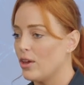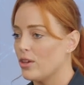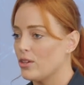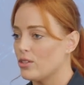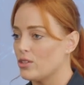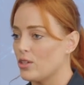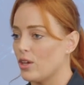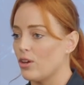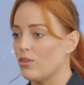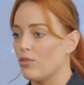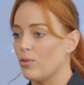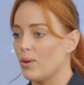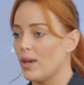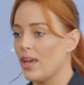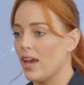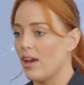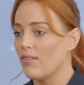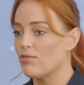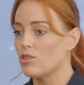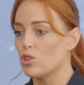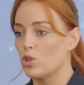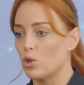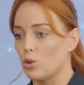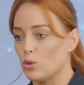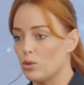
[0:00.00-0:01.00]
So if we have
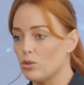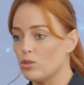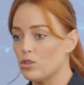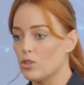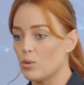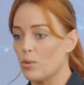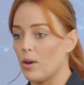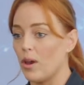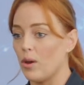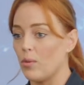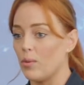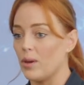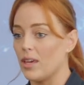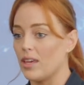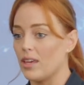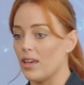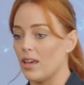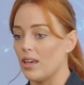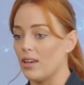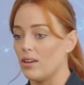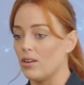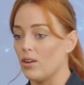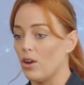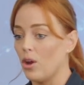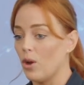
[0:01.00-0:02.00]
tools where we
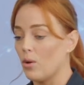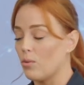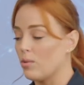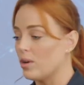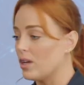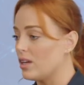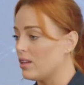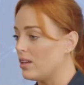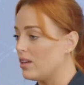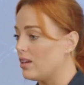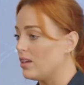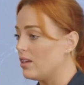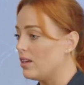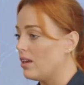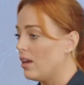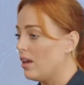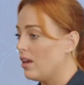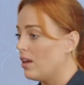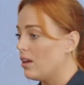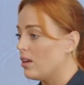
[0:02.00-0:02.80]
can really